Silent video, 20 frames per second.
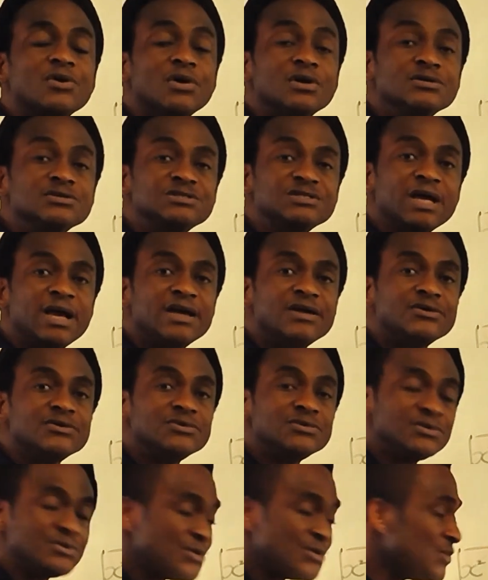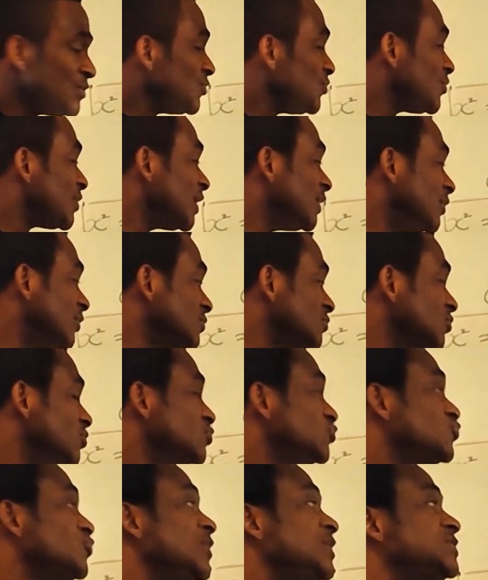cosine rule, you can also
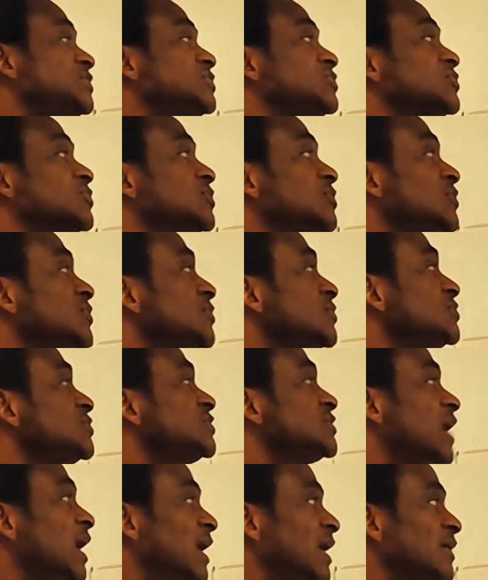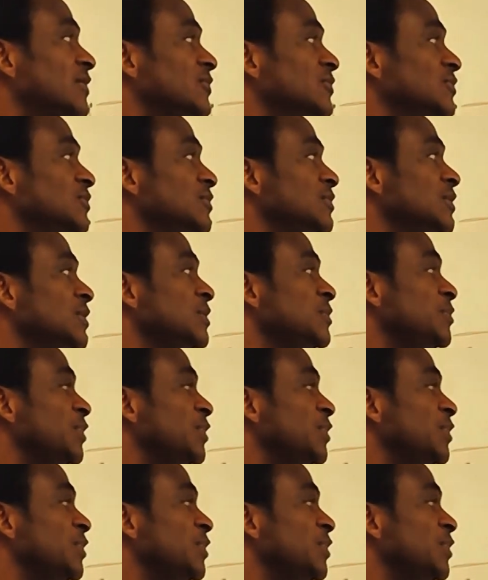switch to sine rule.